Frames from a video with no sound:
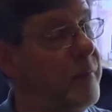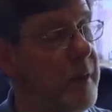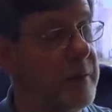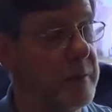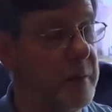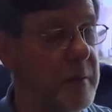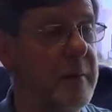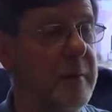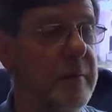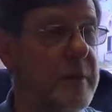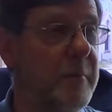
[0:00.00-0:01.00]
There's
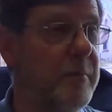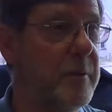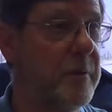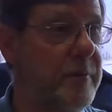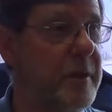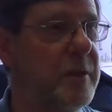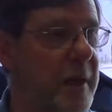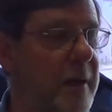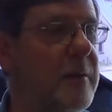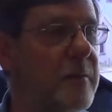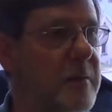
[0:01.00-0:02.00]
still some severe
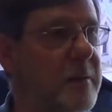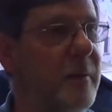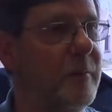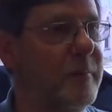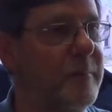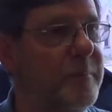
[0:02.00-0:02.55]
challenges though.